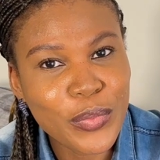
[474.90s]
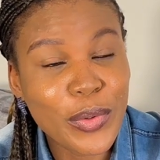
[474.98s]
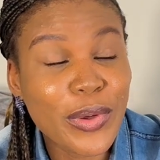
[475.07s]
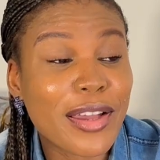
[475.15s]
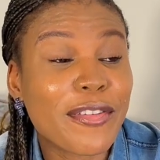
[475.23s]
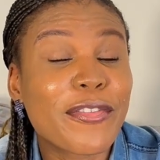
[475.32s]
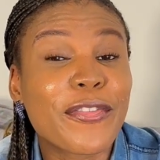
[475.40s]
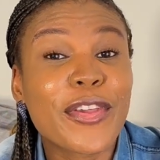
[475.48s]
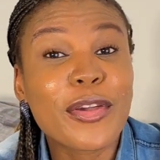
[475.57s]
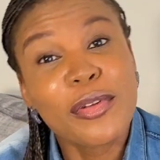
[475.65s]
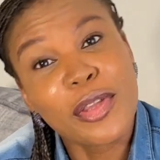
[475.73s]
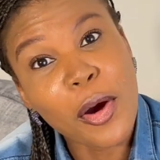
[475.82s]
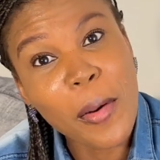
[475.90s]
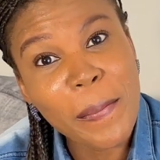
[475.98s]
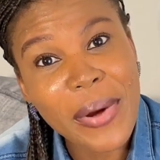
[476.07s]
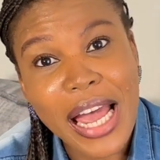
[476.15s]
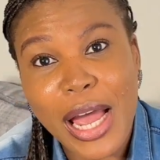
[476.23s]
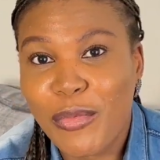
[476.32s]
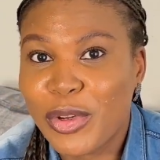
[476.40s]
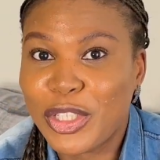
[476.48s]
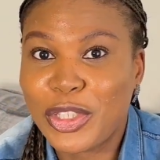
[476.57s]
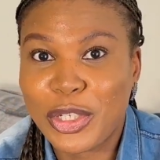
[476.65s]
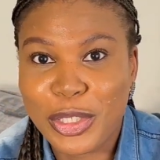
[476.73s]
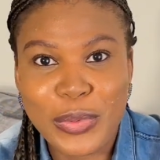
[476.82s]
we were filled up and we
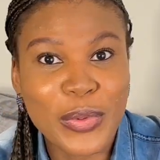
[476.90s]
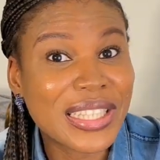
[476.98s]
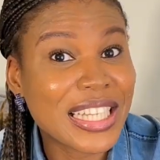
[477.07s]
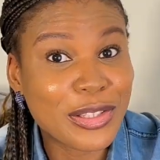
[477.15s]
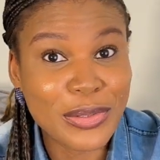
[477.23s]
just wanted